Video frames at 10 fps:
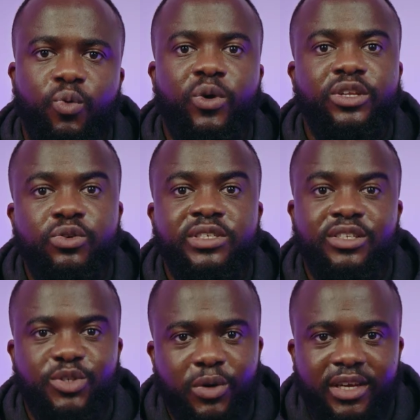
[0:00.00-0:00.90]
When
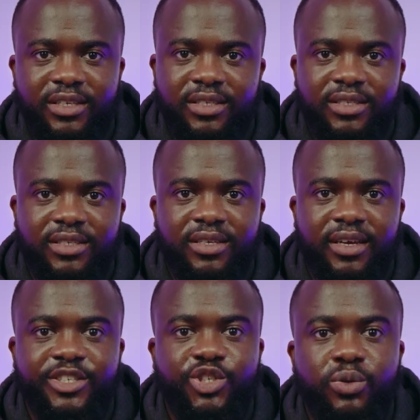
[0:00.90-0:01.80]
using tokens,
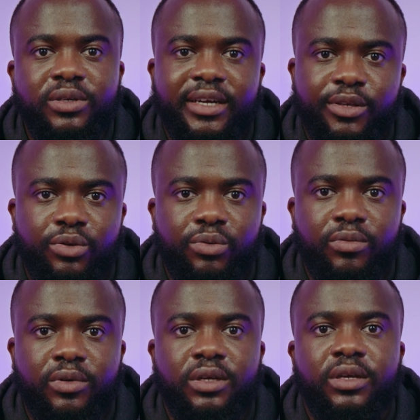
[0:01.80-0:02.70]
ensure that you
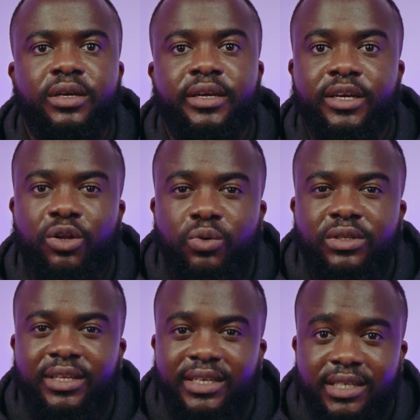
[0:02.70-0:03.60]
include
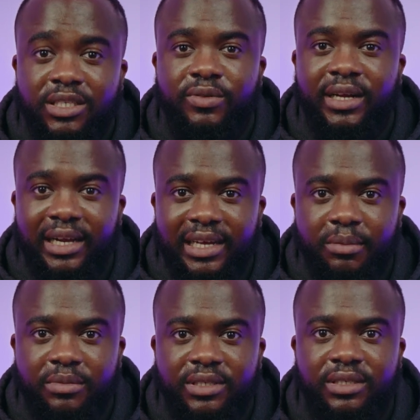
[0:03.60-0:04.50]
the necessary
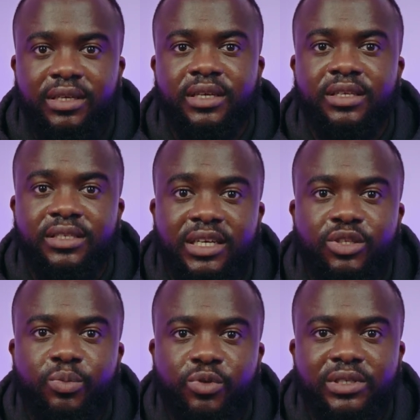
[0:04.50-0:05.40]
claims in the
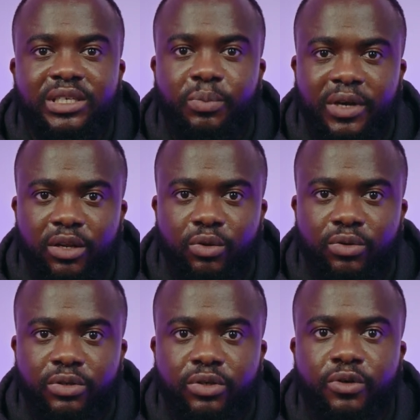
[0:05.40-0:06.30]
JWT
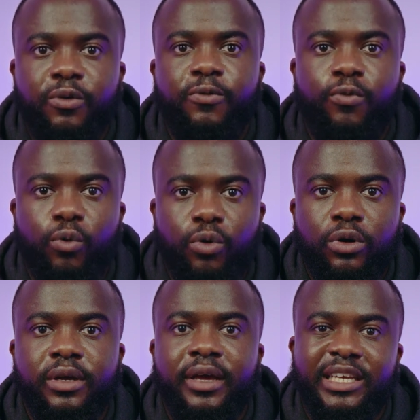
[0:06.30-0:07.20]
payload for
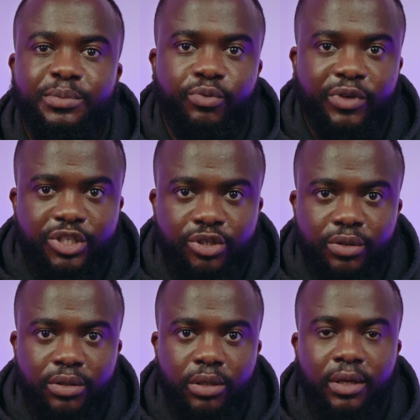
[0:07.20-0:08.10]

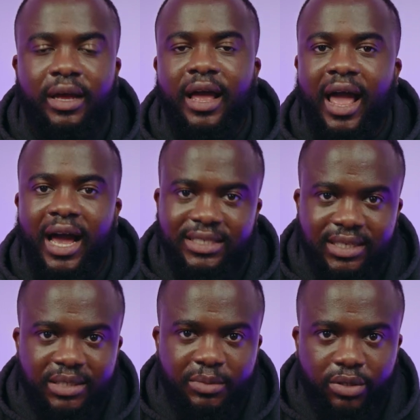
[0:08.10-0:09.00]
expiration,
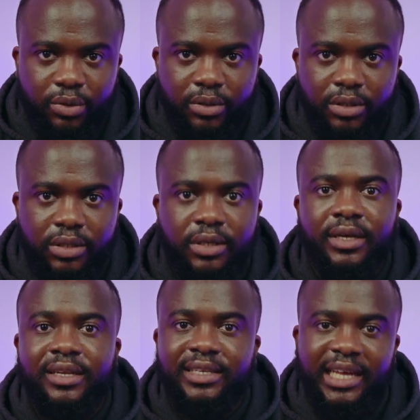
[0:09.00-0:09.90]
access method,
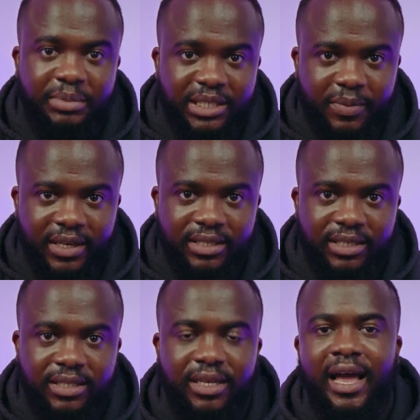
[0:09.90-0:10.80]

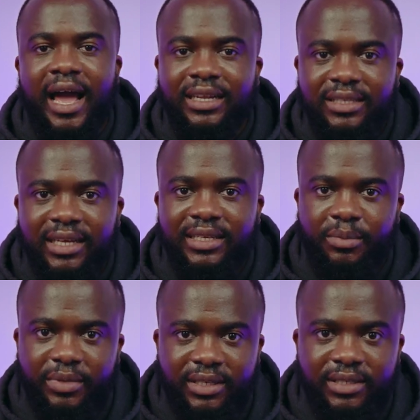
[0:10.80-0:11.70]
namespace, and
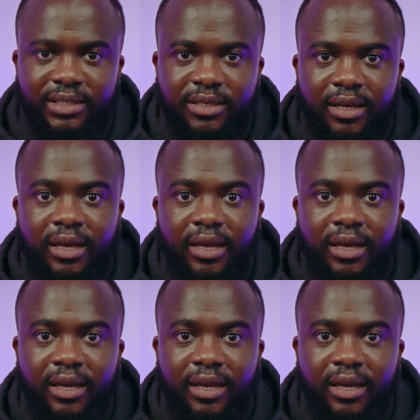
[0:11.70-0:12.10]
database,